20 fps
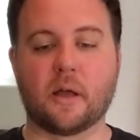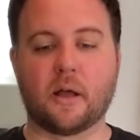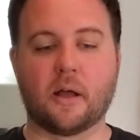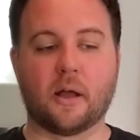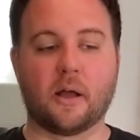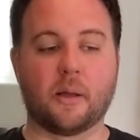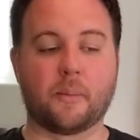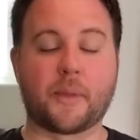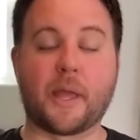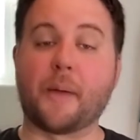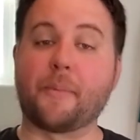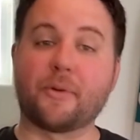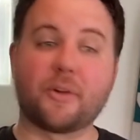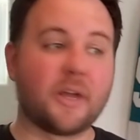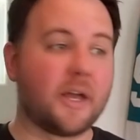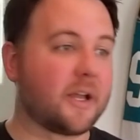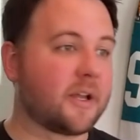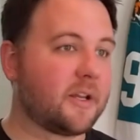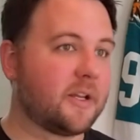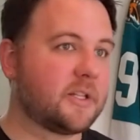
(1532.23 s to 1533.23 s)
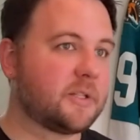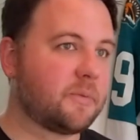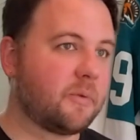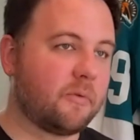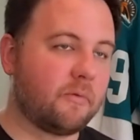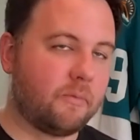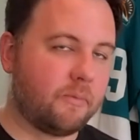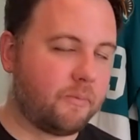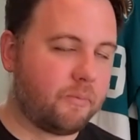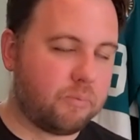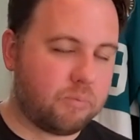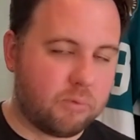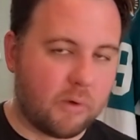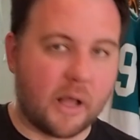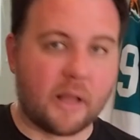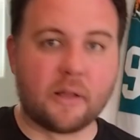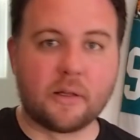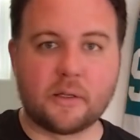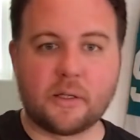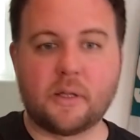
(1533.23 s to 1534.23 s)
Kapokakinen has been
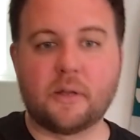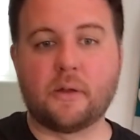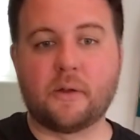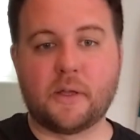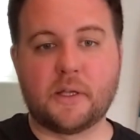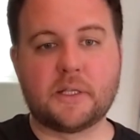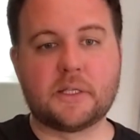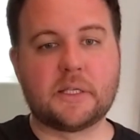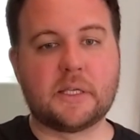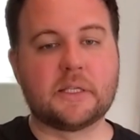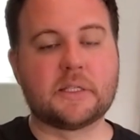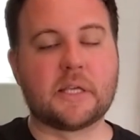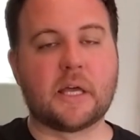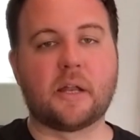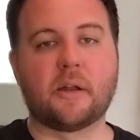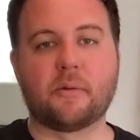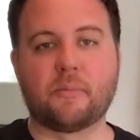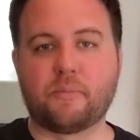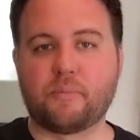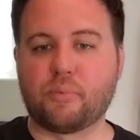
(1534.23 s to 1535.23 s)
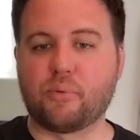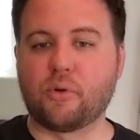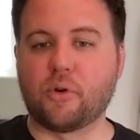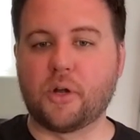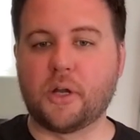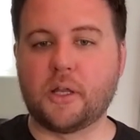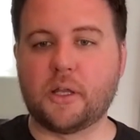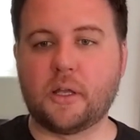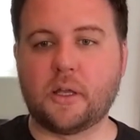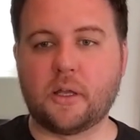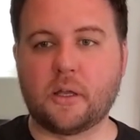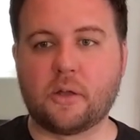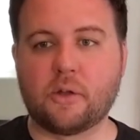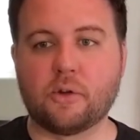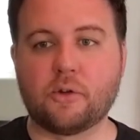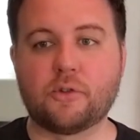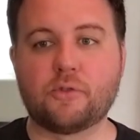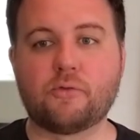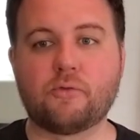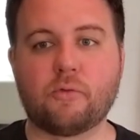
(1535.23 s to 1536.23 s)
he's had a pretty
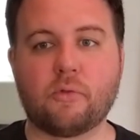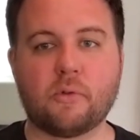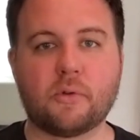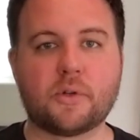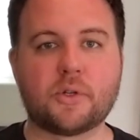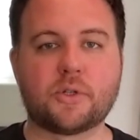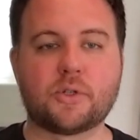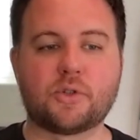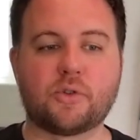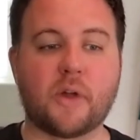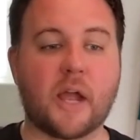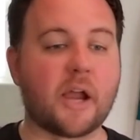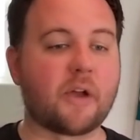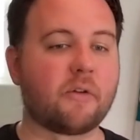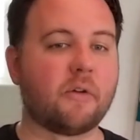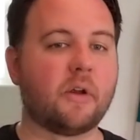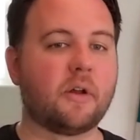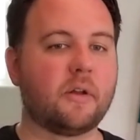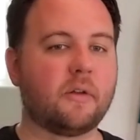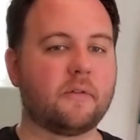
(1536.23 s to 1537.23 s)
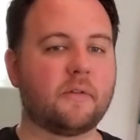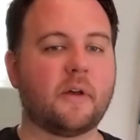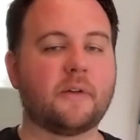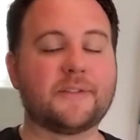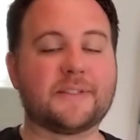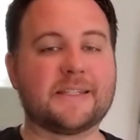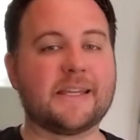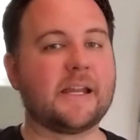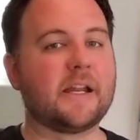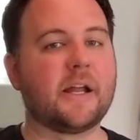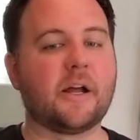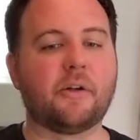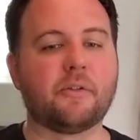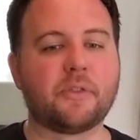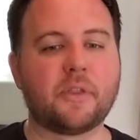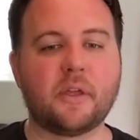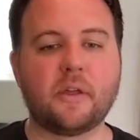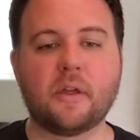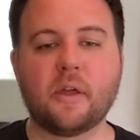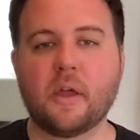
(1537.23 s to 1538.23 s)
good track run of staying
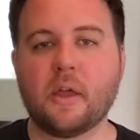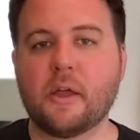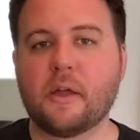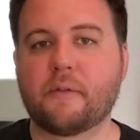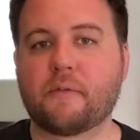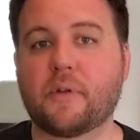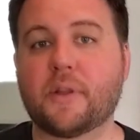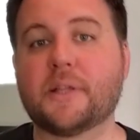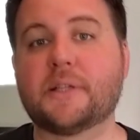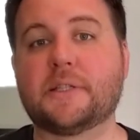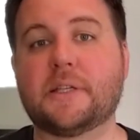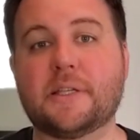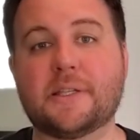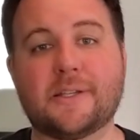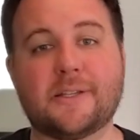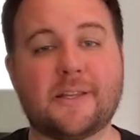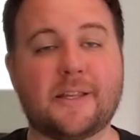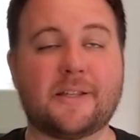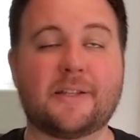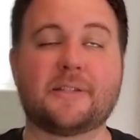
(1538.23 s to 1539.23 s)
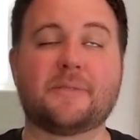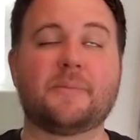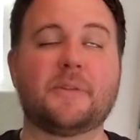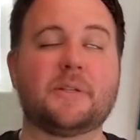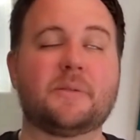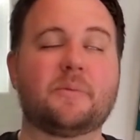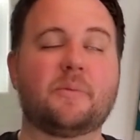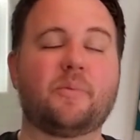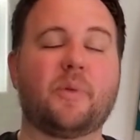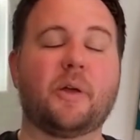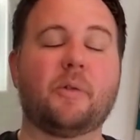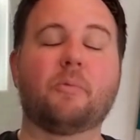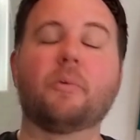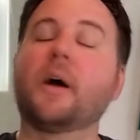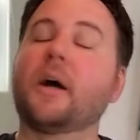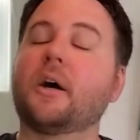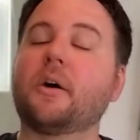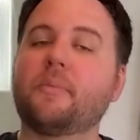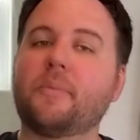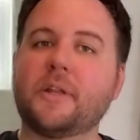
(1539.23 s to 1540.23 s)
healthy for the season. That doesn't mean he's played
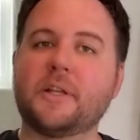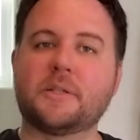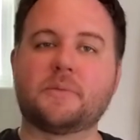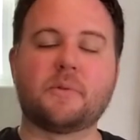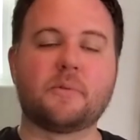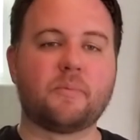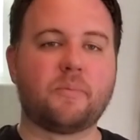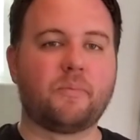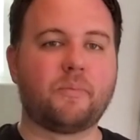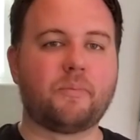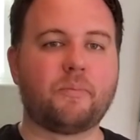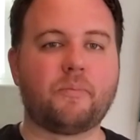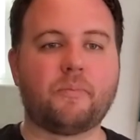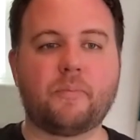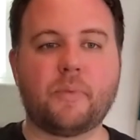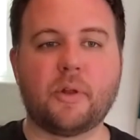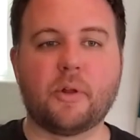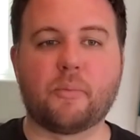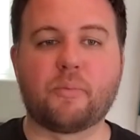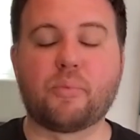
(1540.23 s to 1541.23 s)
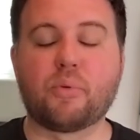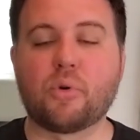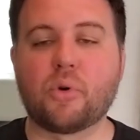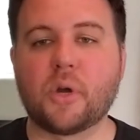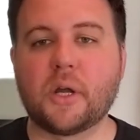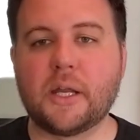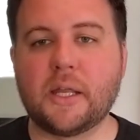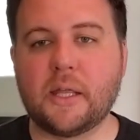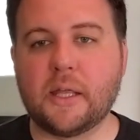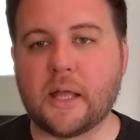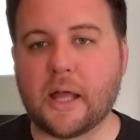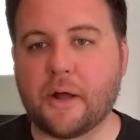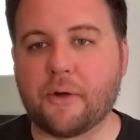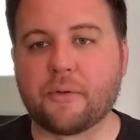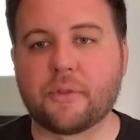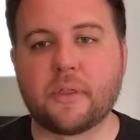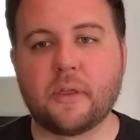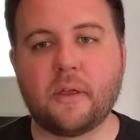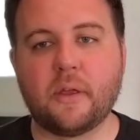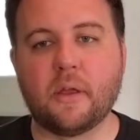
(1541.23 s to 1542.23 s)
well, but he's been, you know, pretty
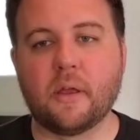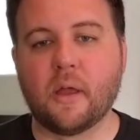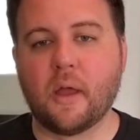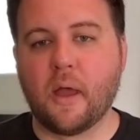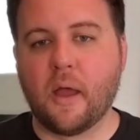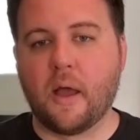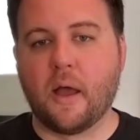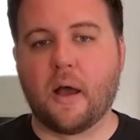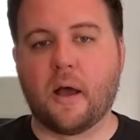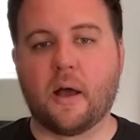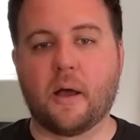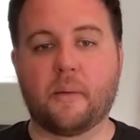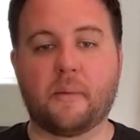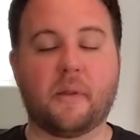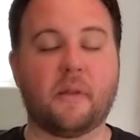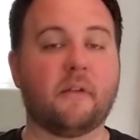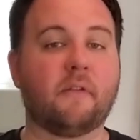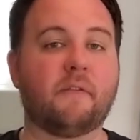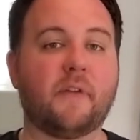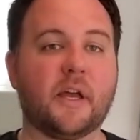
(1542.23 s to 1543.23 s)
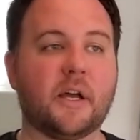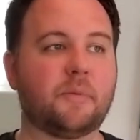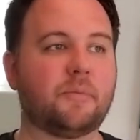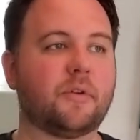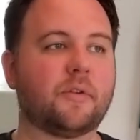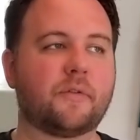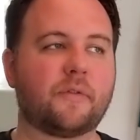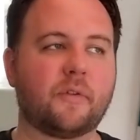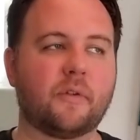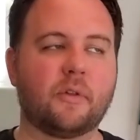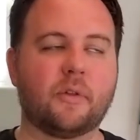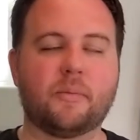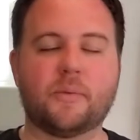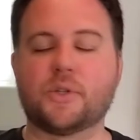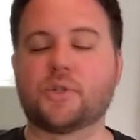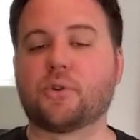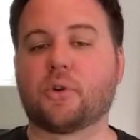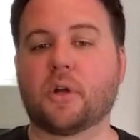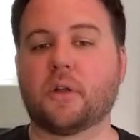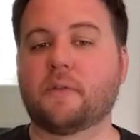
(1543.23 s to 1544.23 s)
healthy and available for the
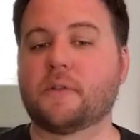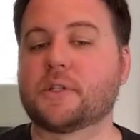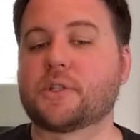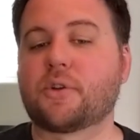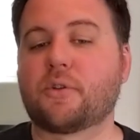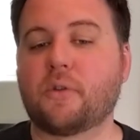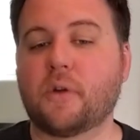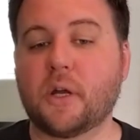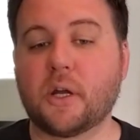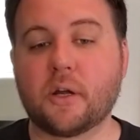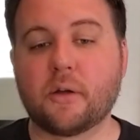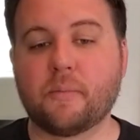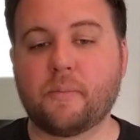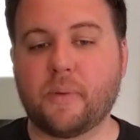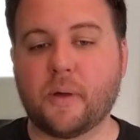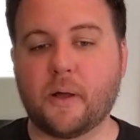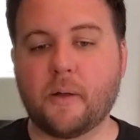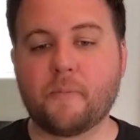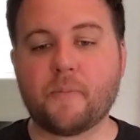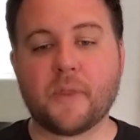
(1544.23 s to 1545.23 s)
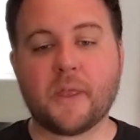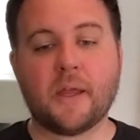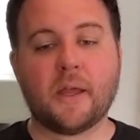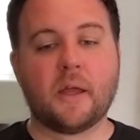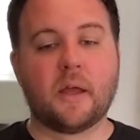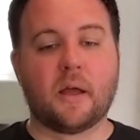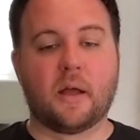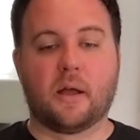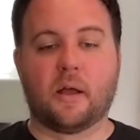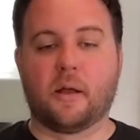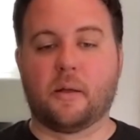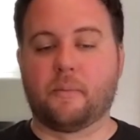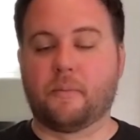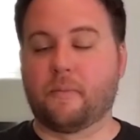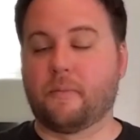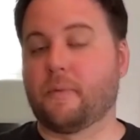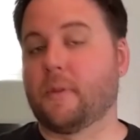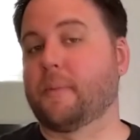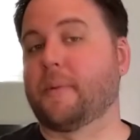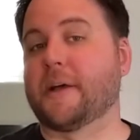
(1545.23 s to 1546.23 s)
majority of his career. But
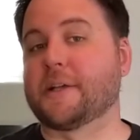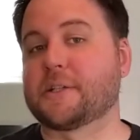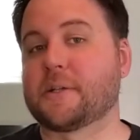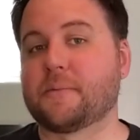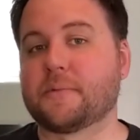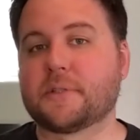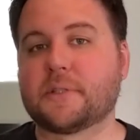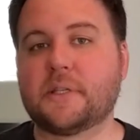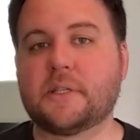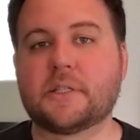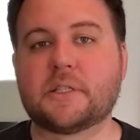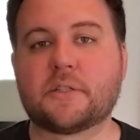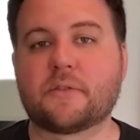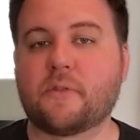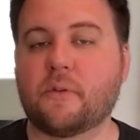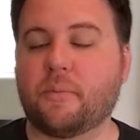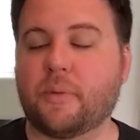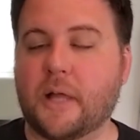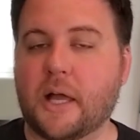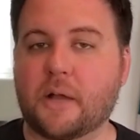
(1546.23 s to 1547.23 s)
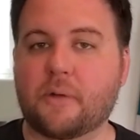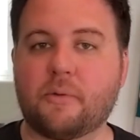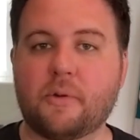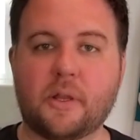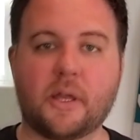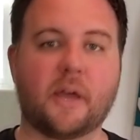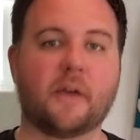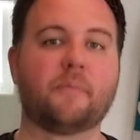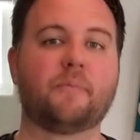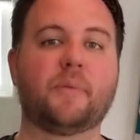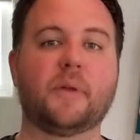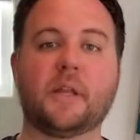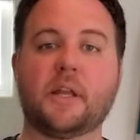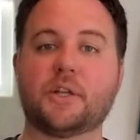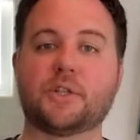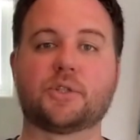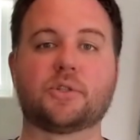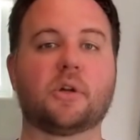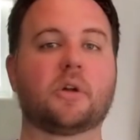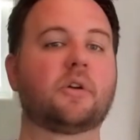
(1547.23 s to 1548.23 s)
the past couple seasons for Blackwood have been a
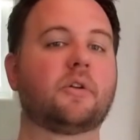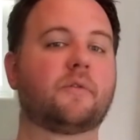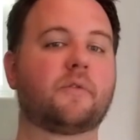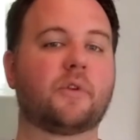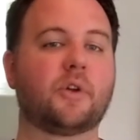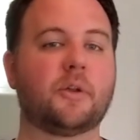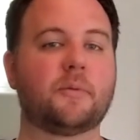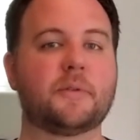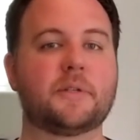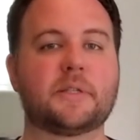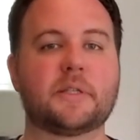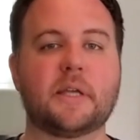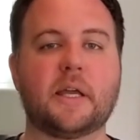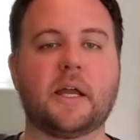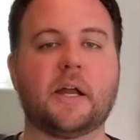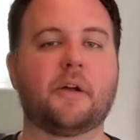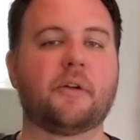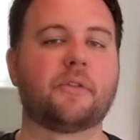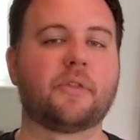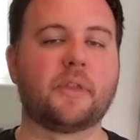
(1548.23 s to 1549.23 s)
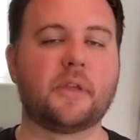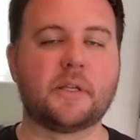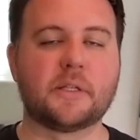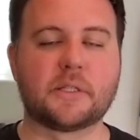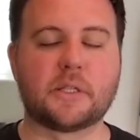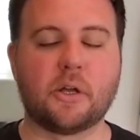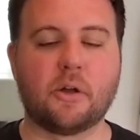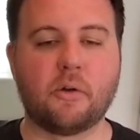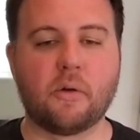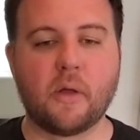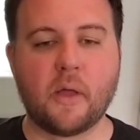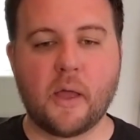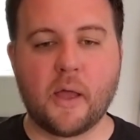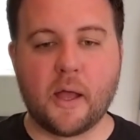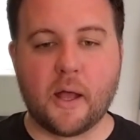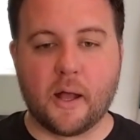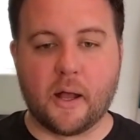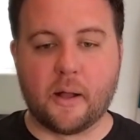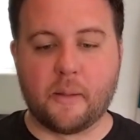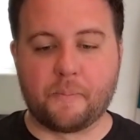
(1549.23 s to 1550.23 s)
struggle for him to stay healthy. So
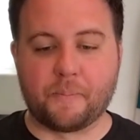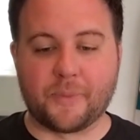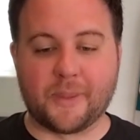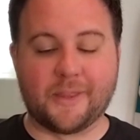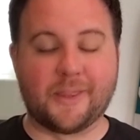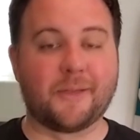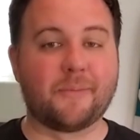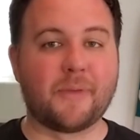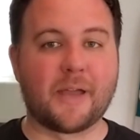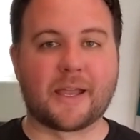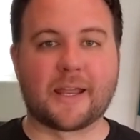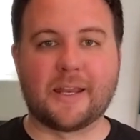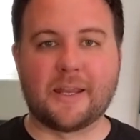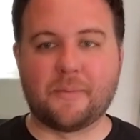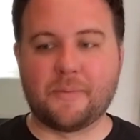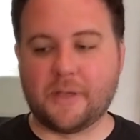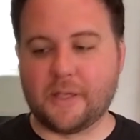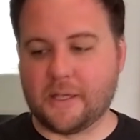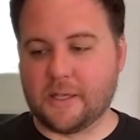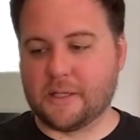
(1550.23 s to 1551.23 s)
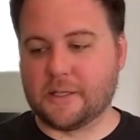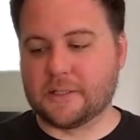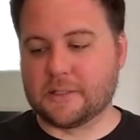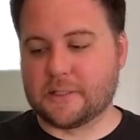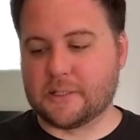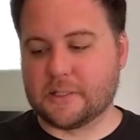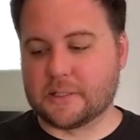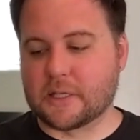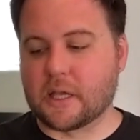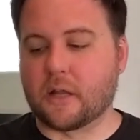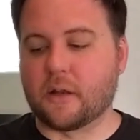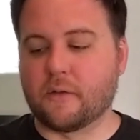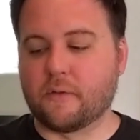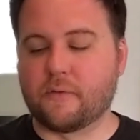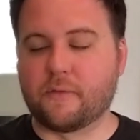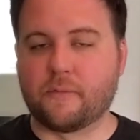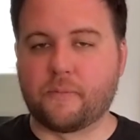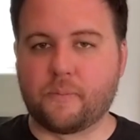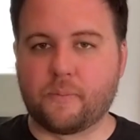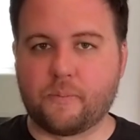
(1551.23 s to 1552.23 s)
I think Mäkiniemi, he's kind
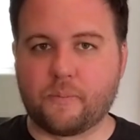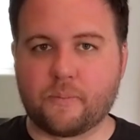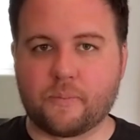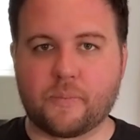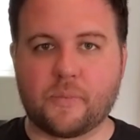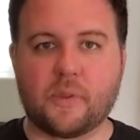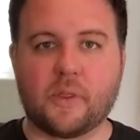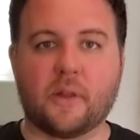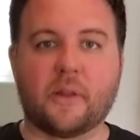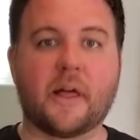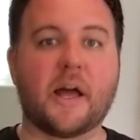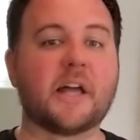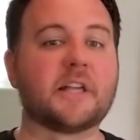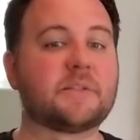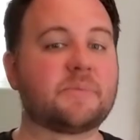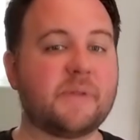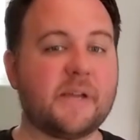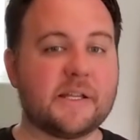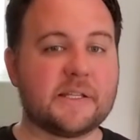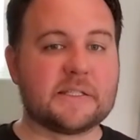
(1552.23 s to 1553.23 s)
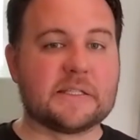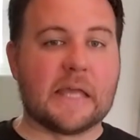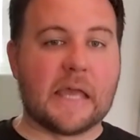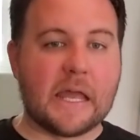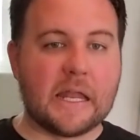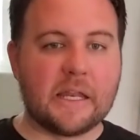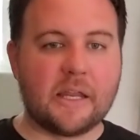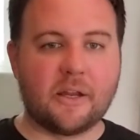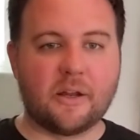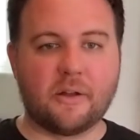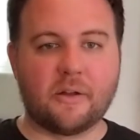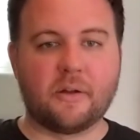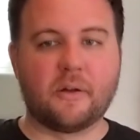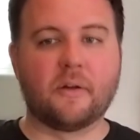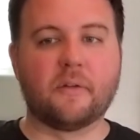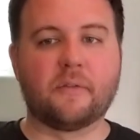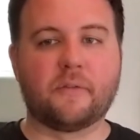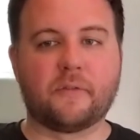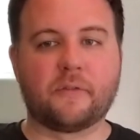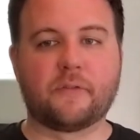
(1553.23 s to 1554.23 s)
of the last man standing
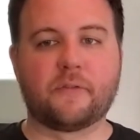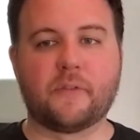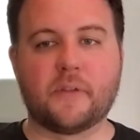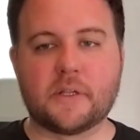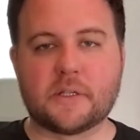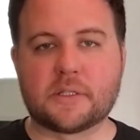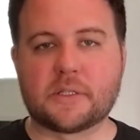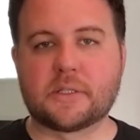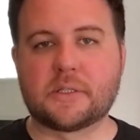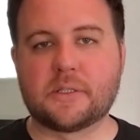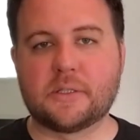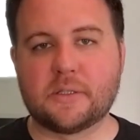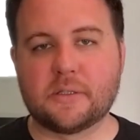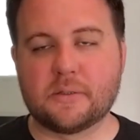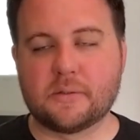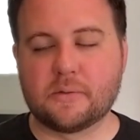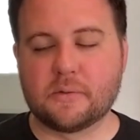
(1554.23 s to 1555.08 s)
of this